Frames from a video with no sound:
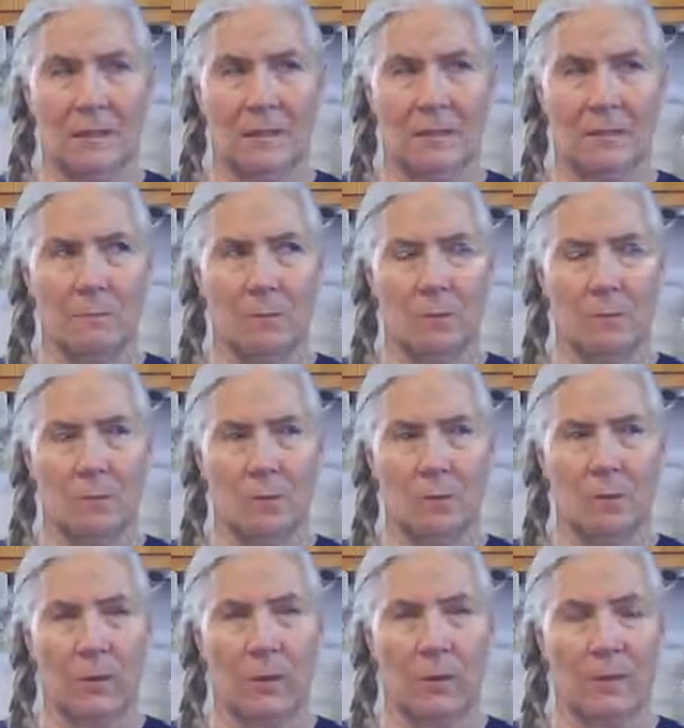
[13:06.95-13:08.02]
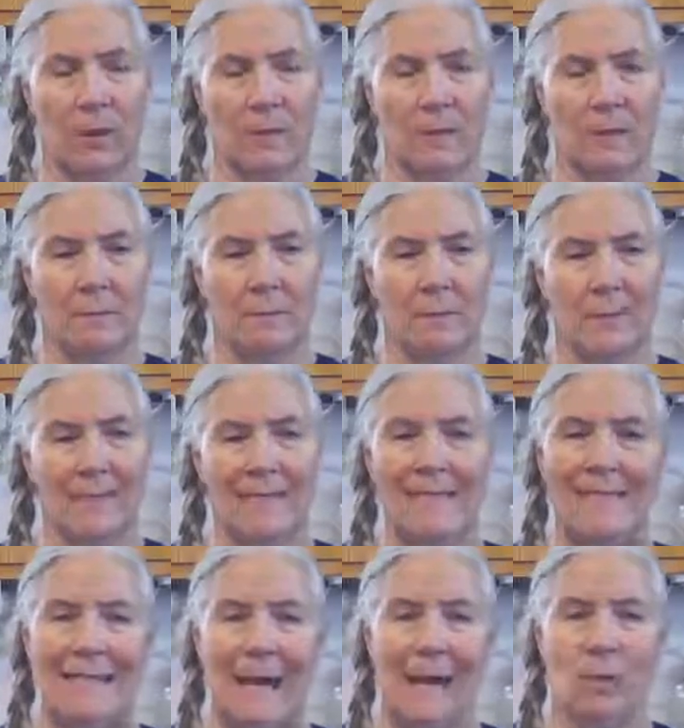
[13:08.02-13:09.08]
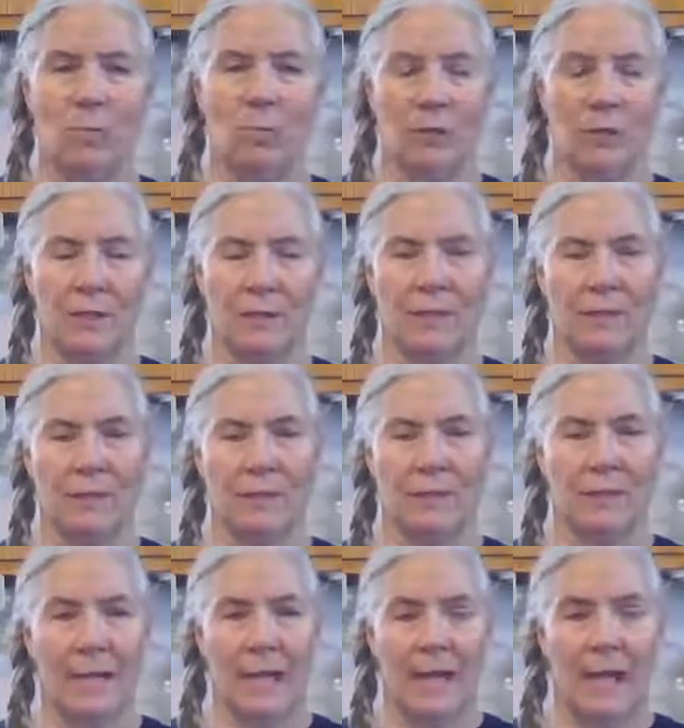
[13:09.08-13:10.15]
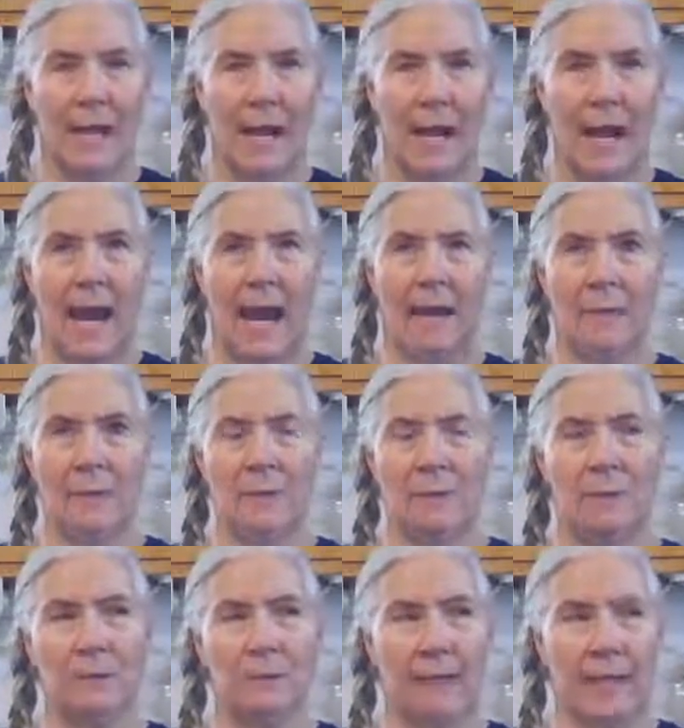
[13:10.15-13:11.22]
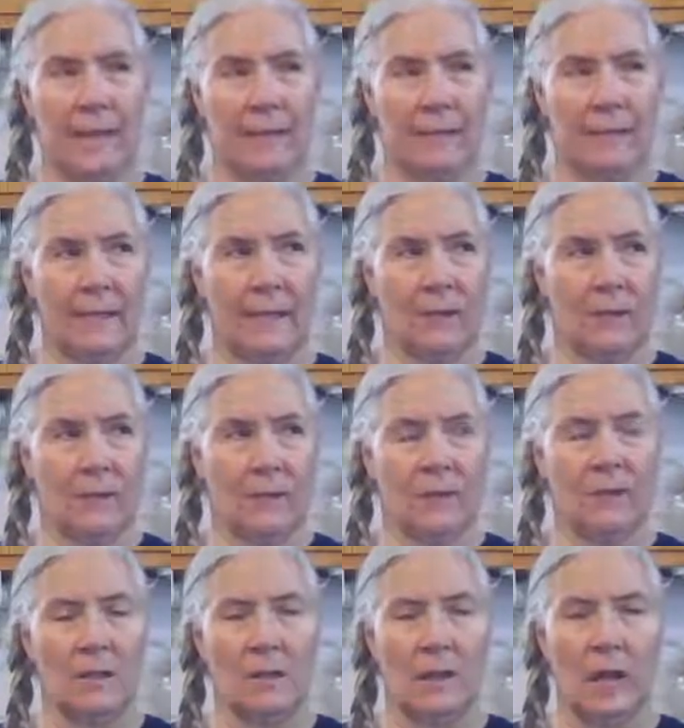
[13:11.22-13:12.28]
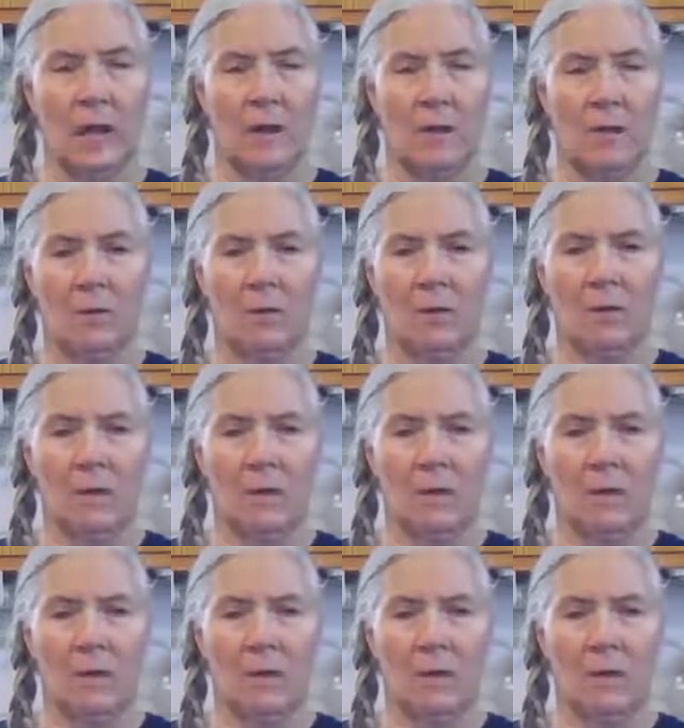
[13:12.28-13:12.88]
Some people wear the cross upside down, which is absolutely anti-Christian in how,